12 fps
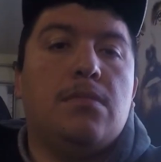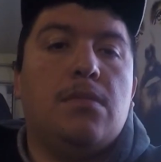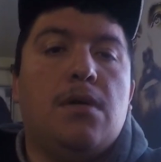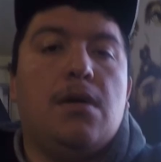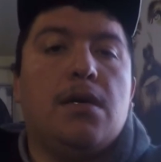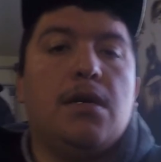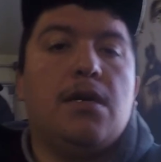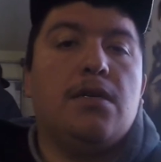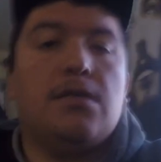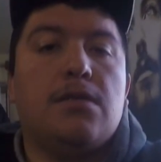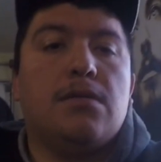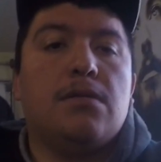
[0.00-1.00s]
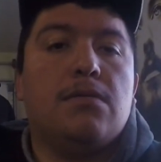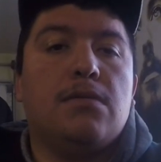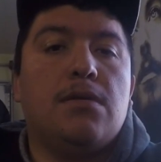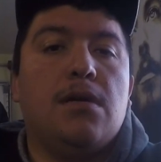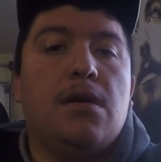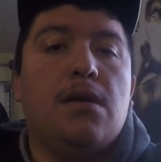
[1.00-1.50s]
Alright guys,
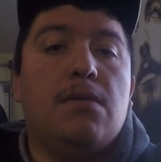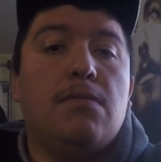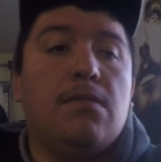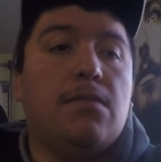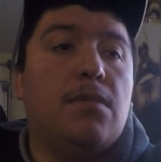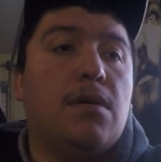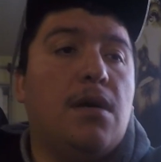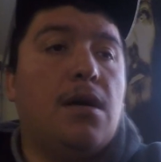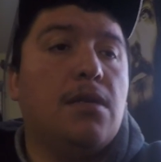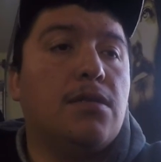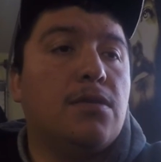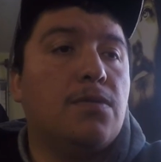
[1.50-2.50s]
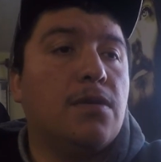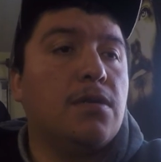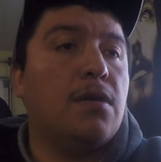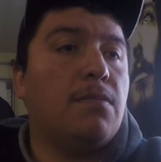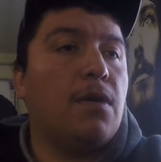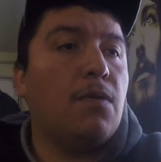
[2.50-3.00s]
today I just
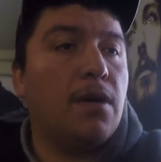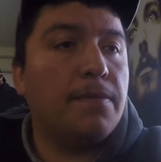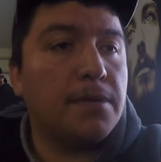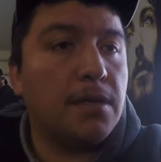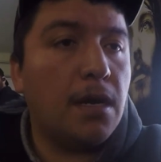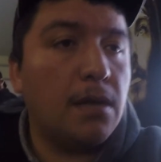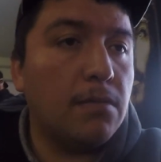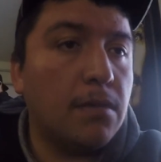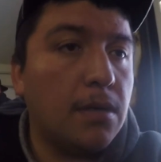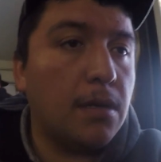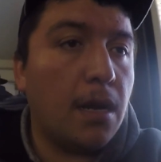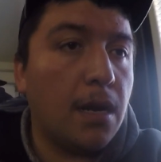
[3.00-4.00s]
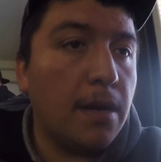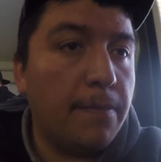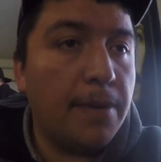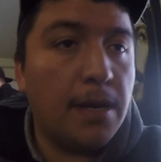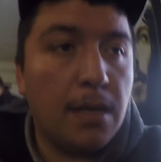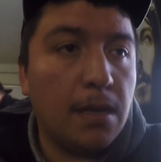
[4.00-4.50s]
worked on my website. I
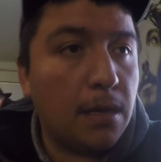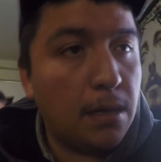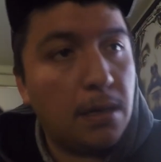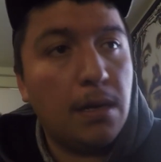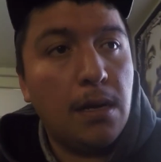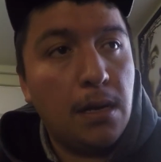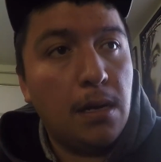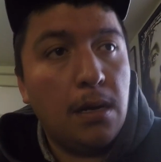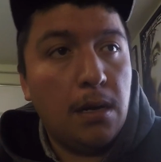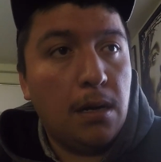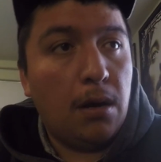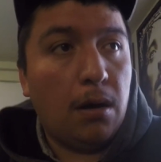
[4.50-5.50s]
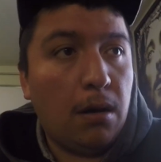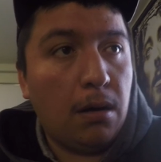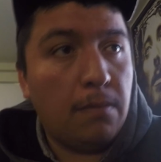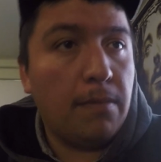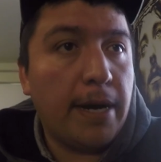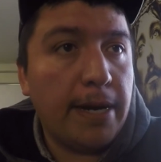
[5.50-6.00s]
am in the
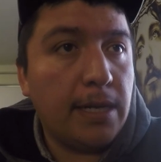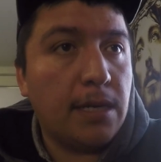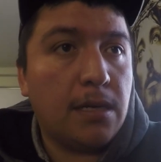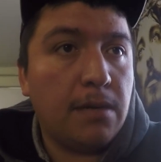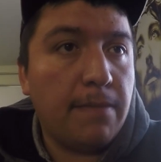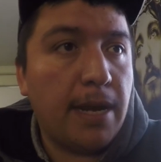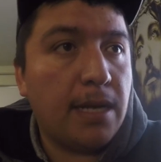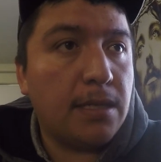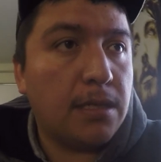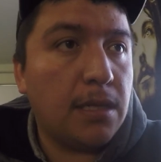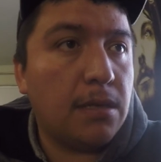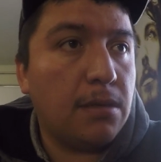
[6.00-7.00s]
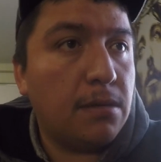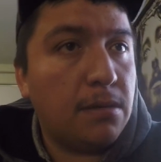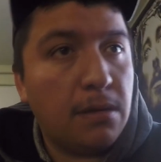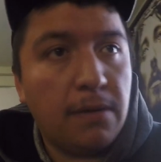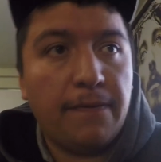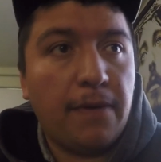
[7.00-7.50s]
almighty command center
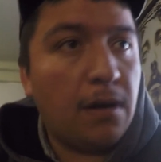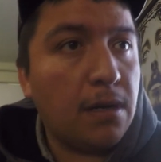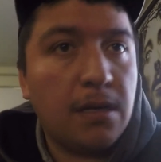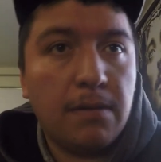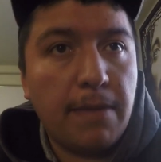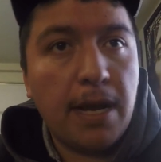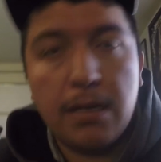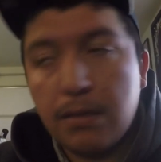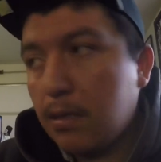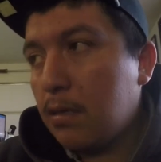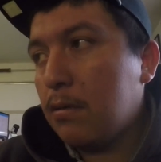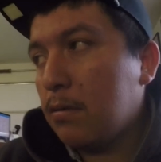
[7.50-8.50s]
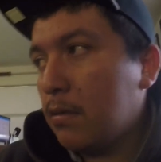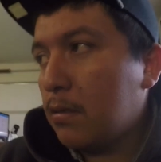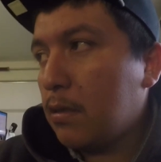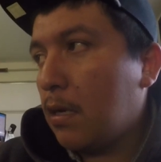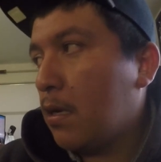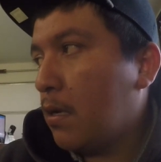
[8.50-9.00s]
of all command centers.
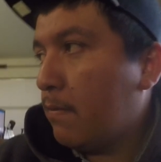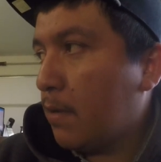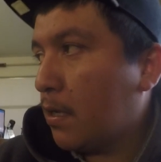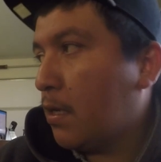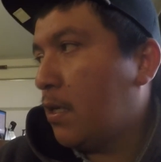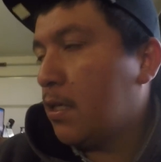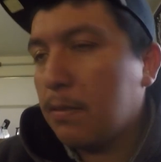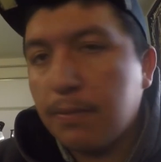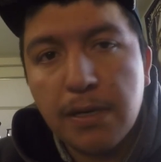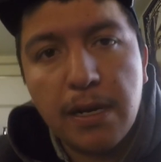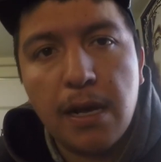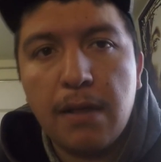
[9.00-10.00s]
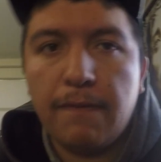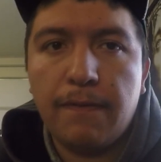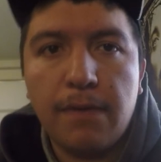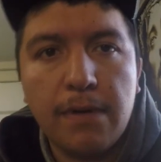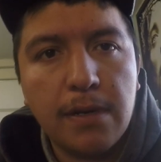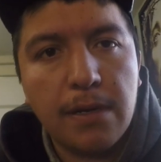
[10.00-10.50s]
I am in Kingsburg,
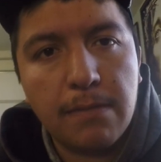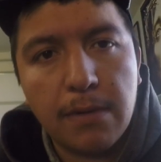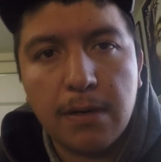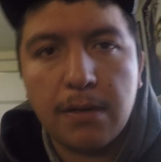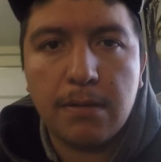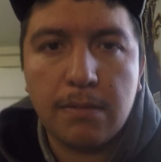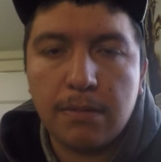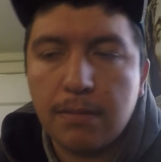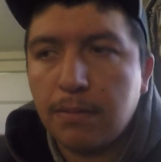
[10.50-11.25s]
California, bro.